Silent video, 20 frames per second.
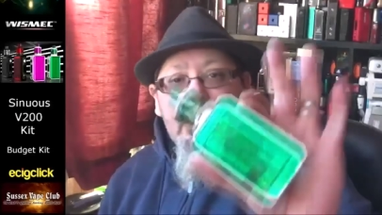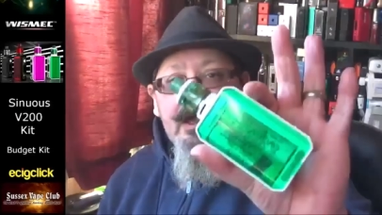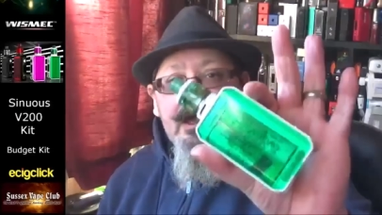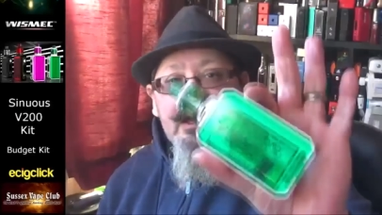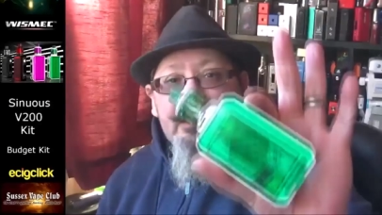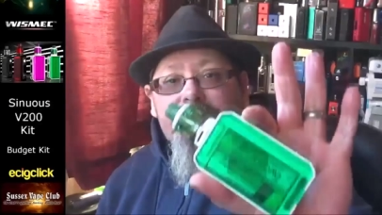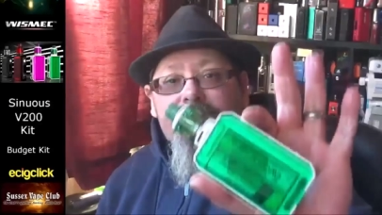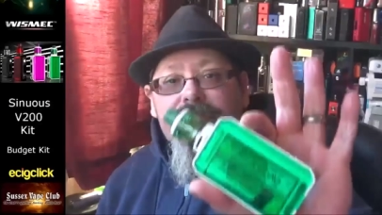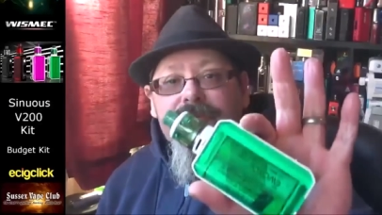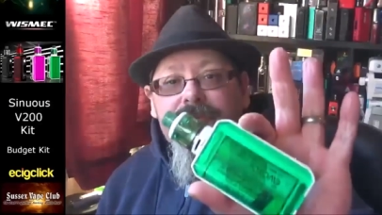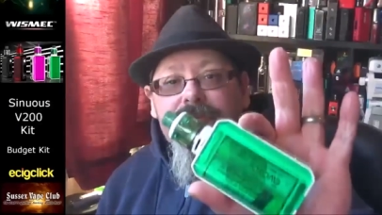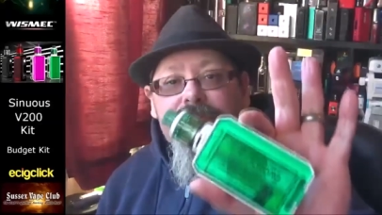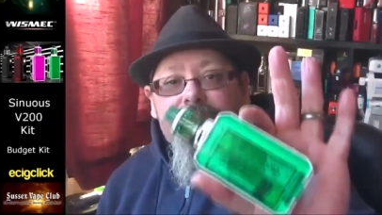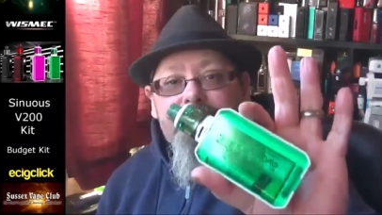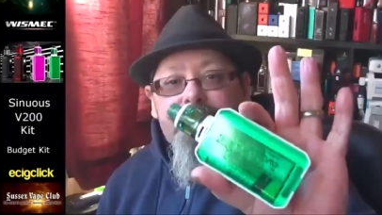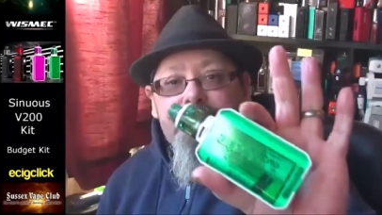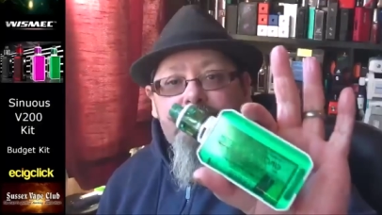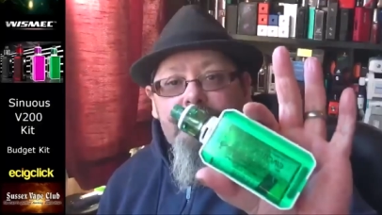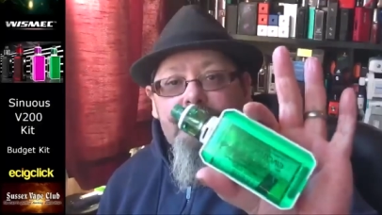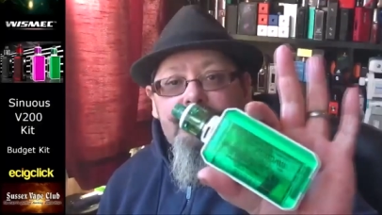It's the
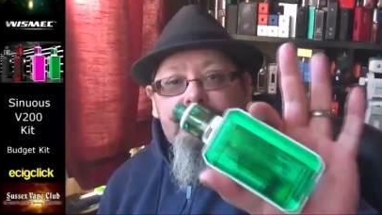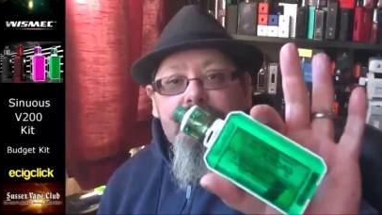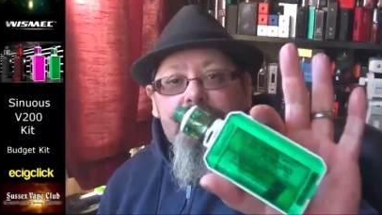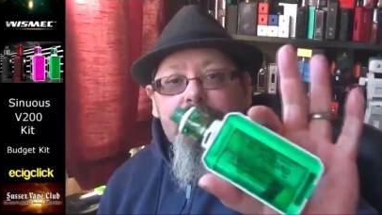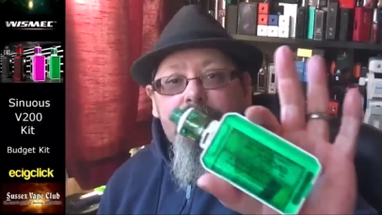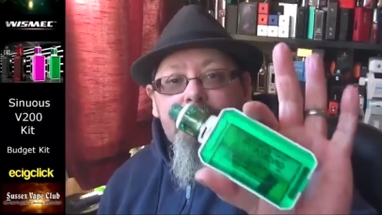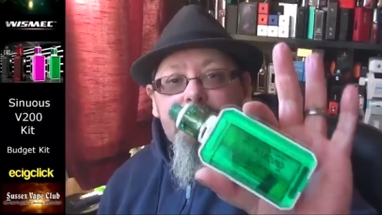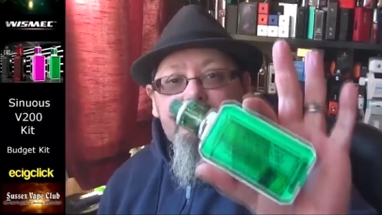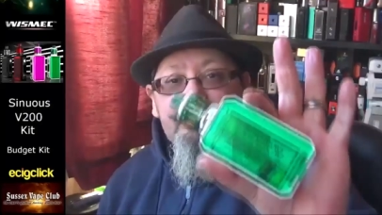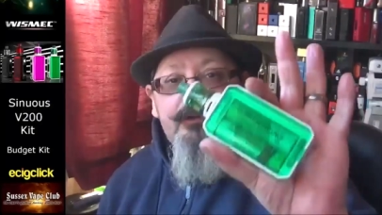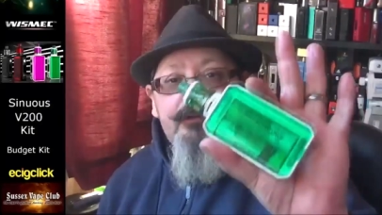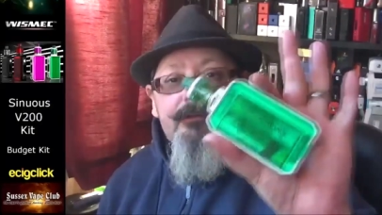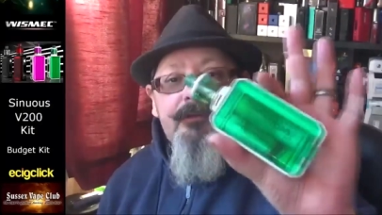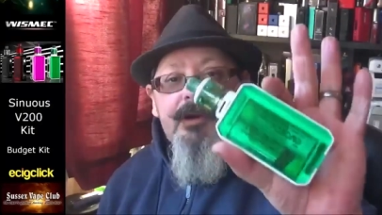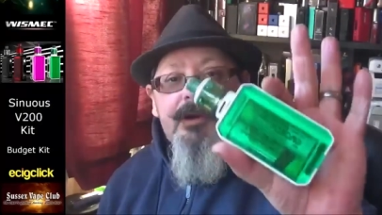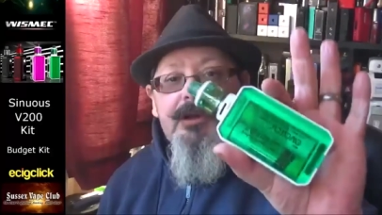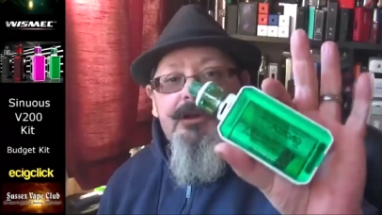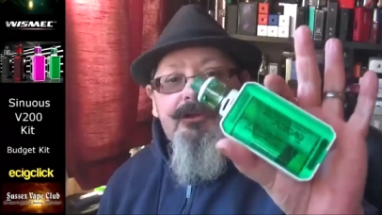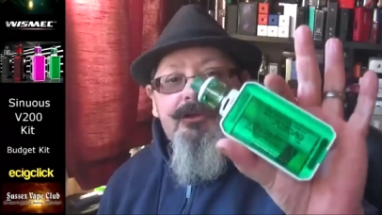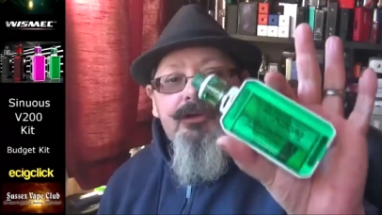Sinuous
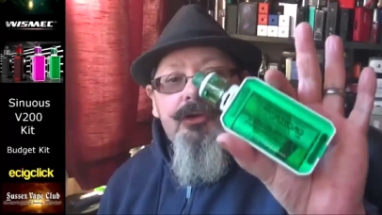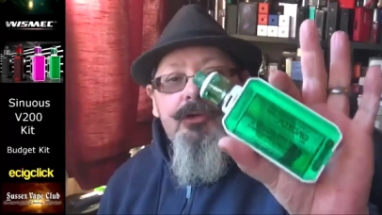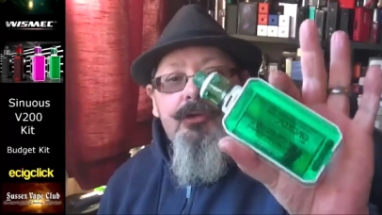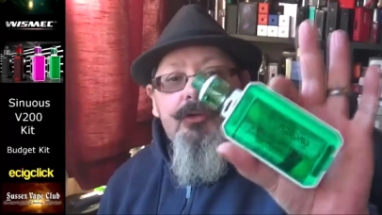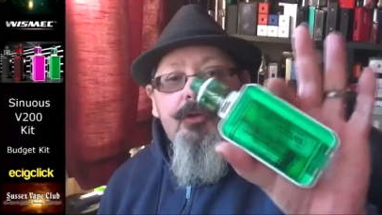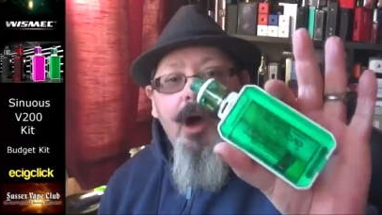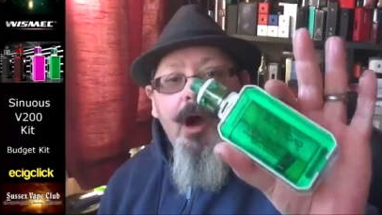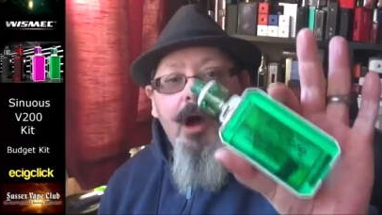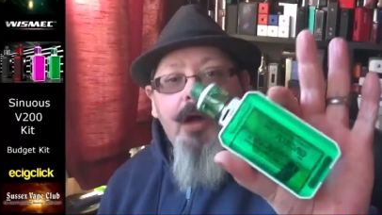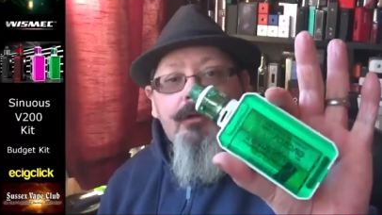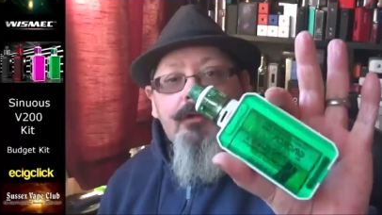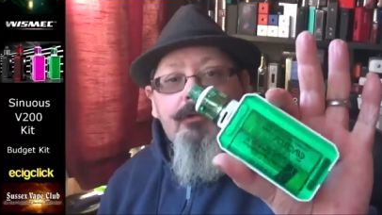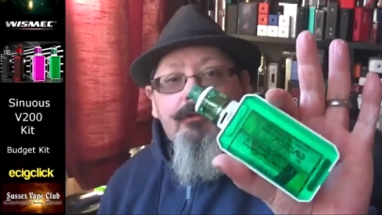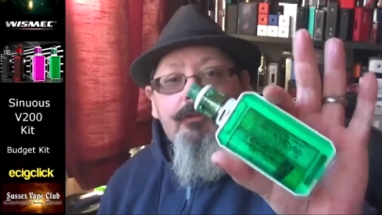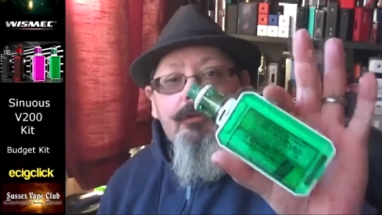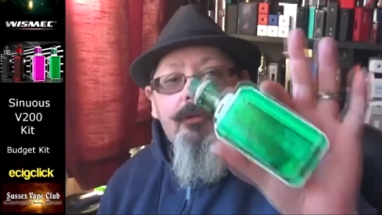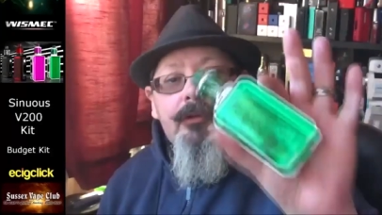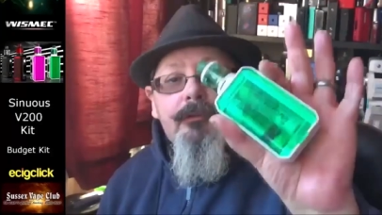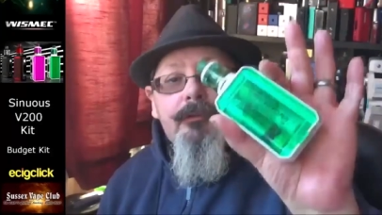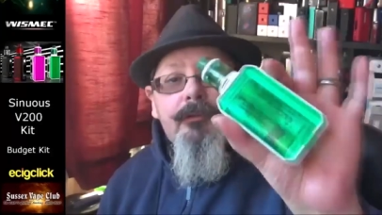
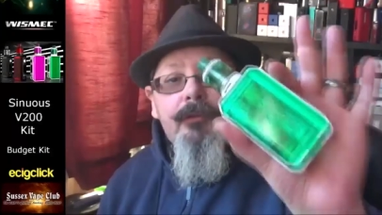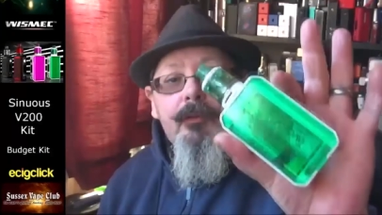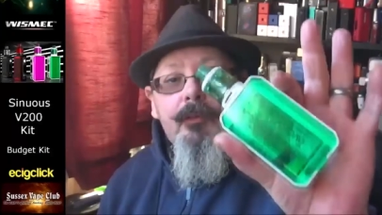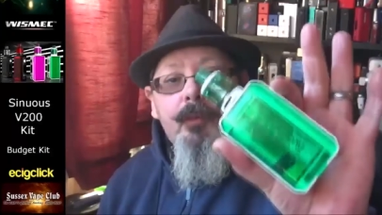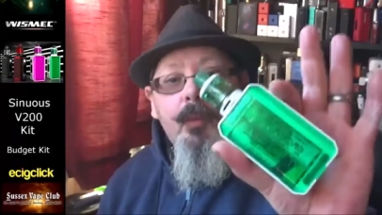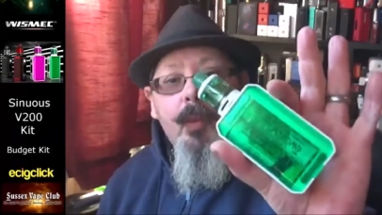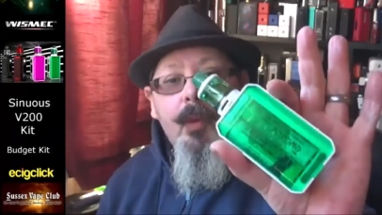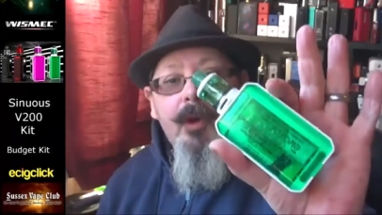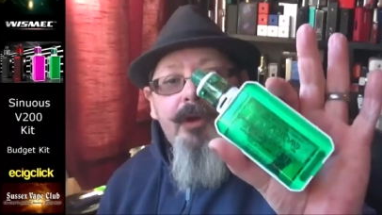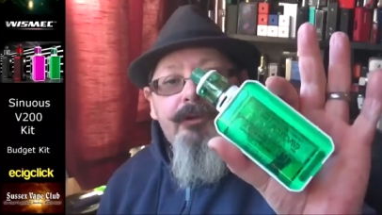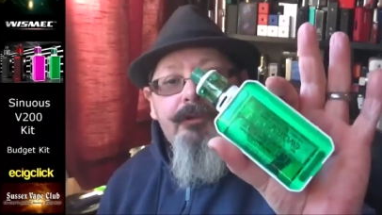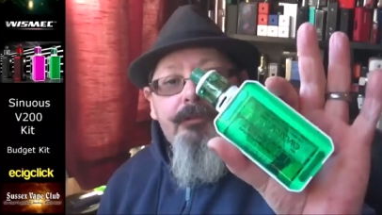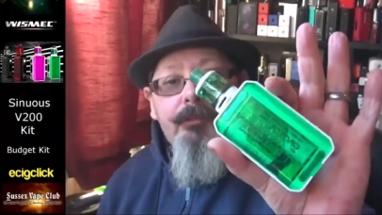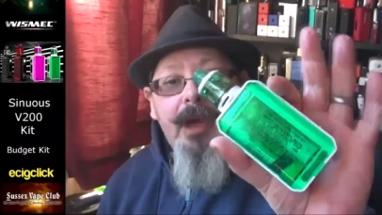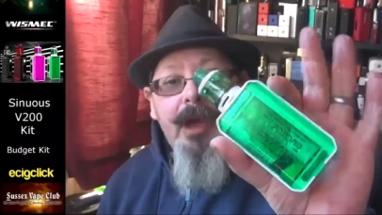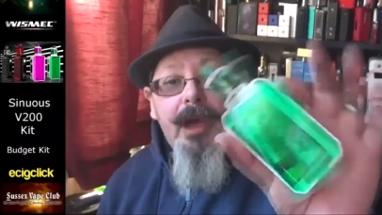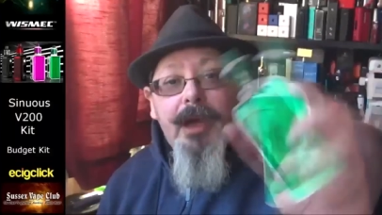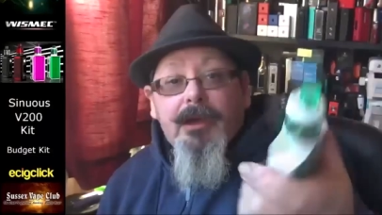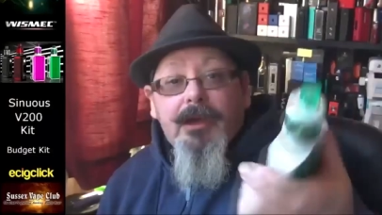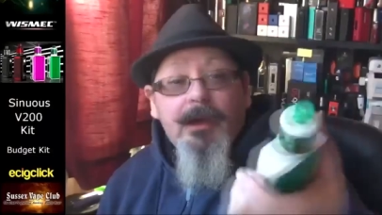V200 from
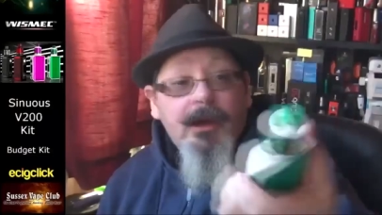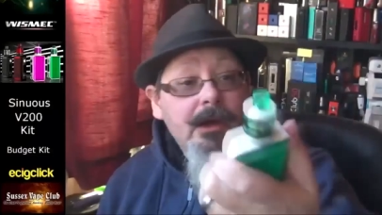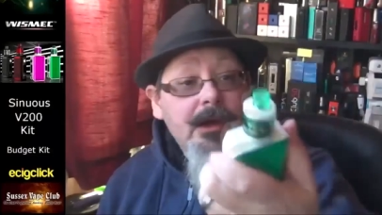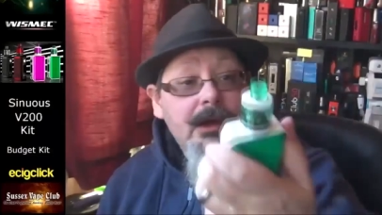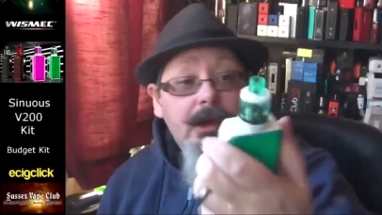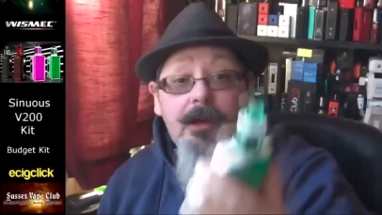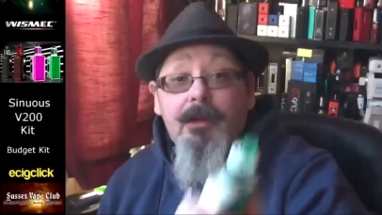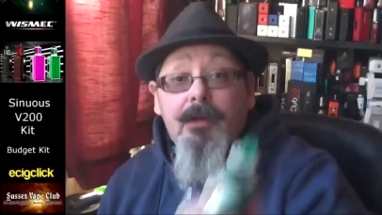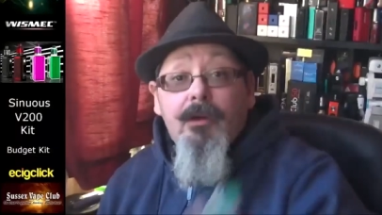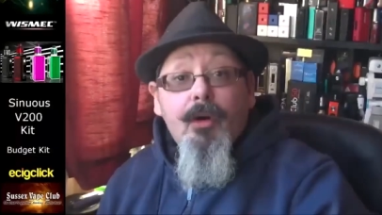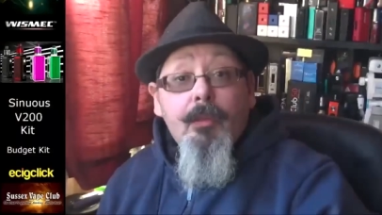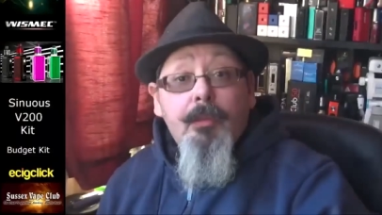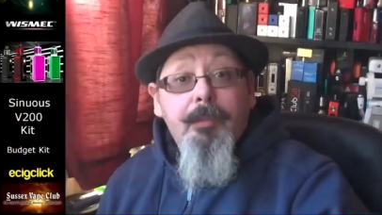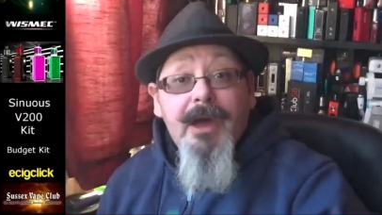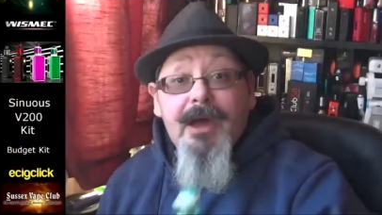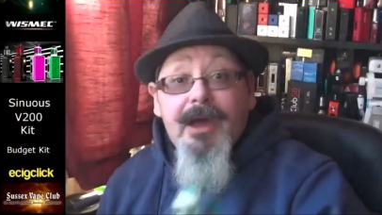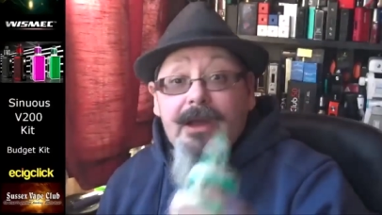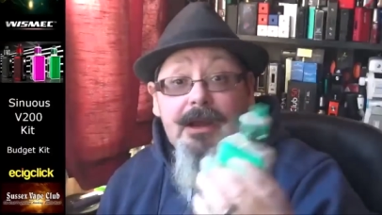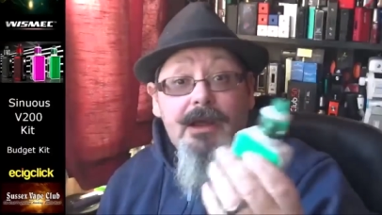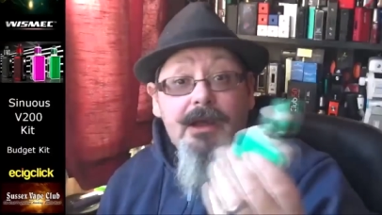Wismec. Not a
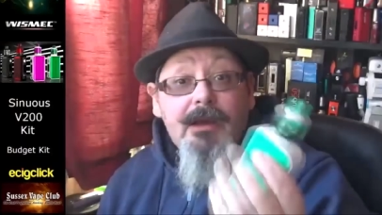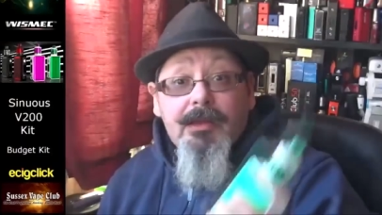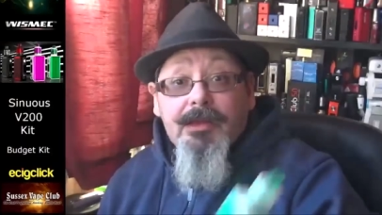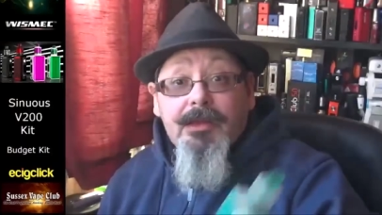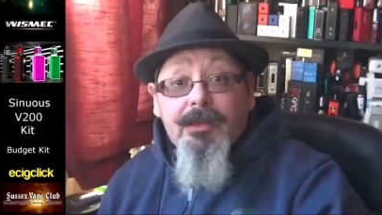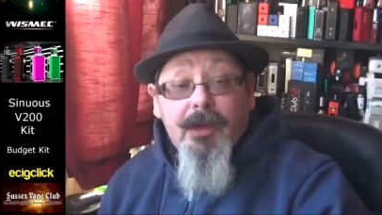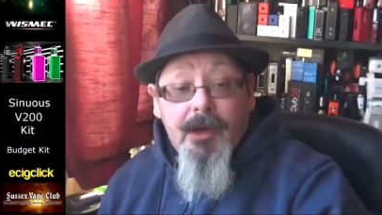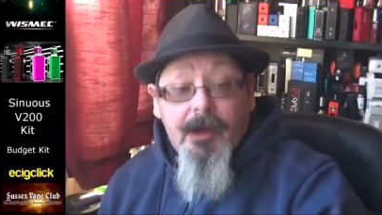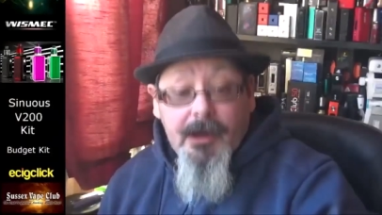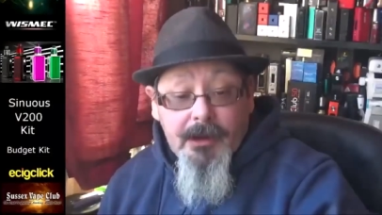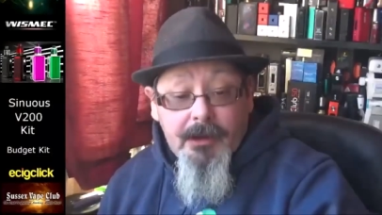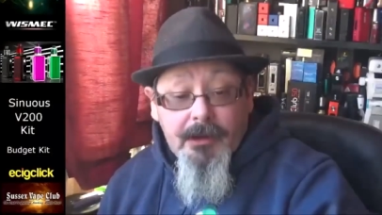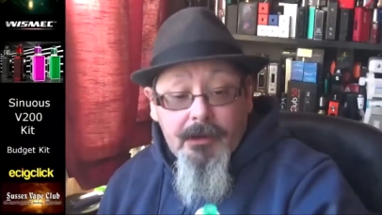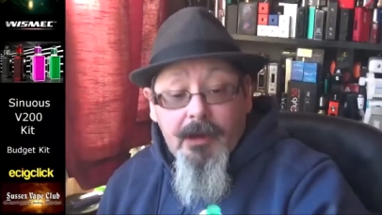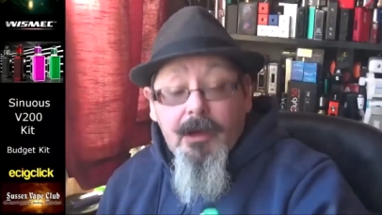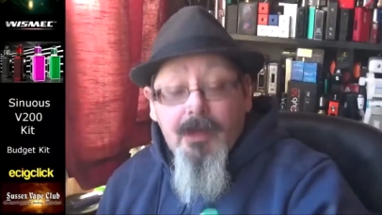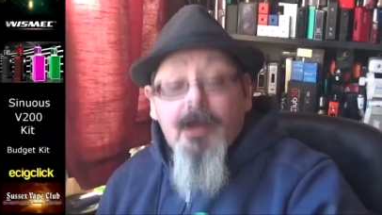bad little thing.